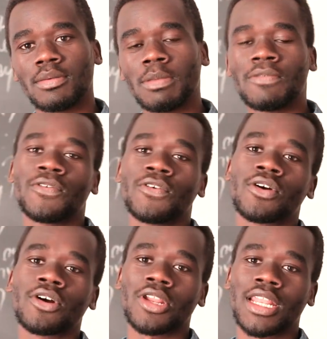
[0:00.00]

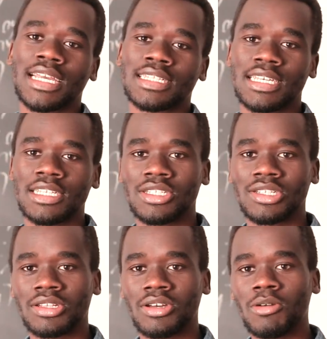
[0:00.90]
before
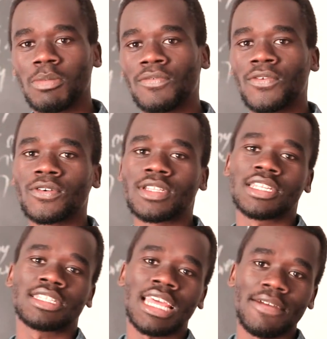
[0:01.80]
colonization, or before the
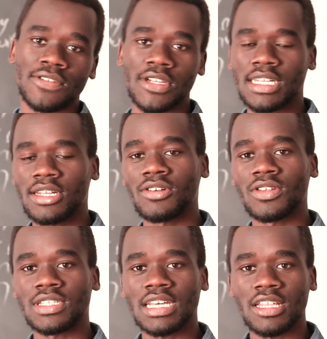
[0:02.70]
slave trade and all
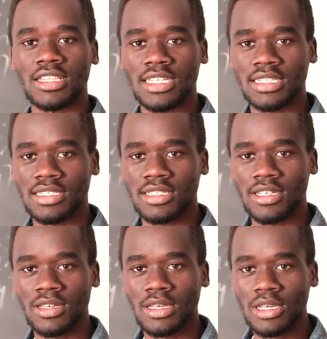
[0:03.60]
those other things.
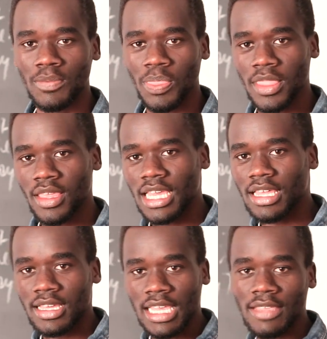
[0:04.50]

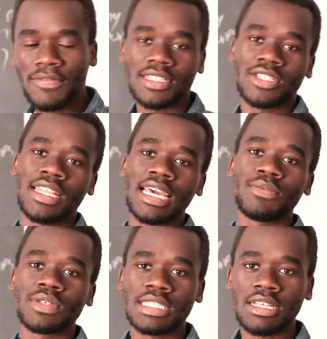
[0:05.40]
Even today,
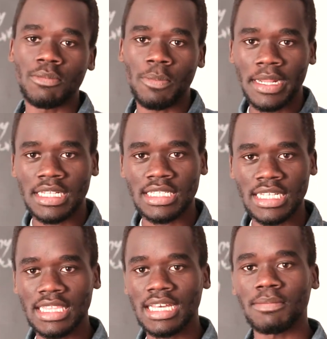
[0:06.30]
we're still
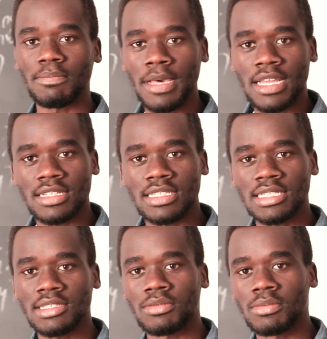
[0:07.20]
practicing that barter
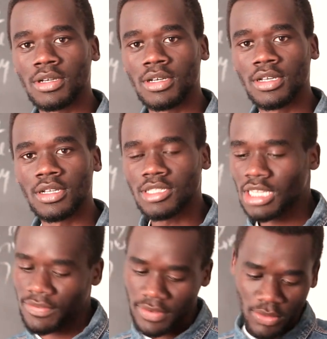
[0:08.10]
system. So
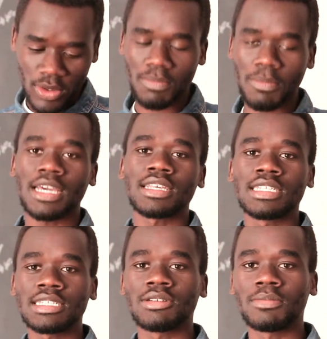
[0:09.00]
if what barter
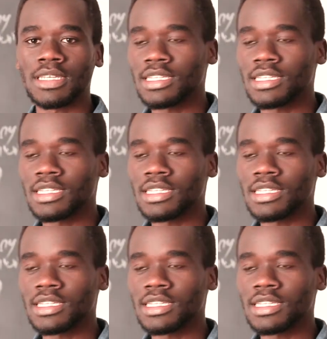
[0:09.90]
system